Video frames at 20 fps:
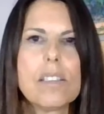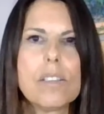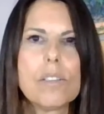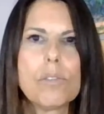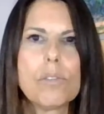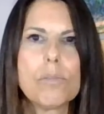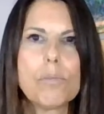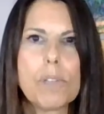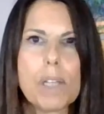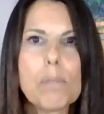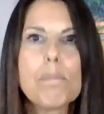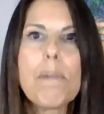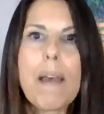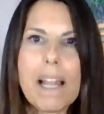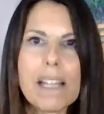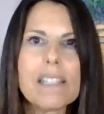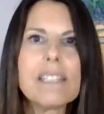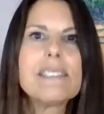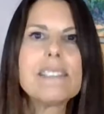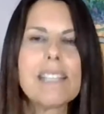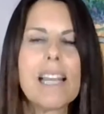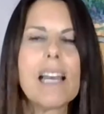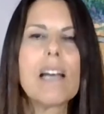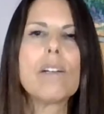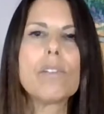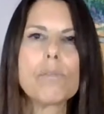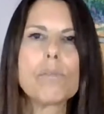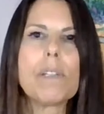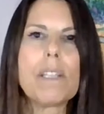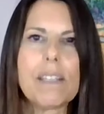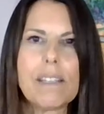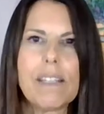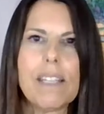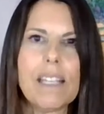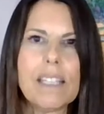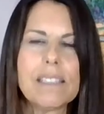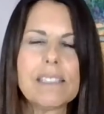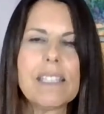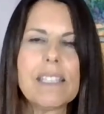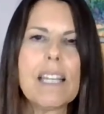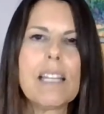balance out with this,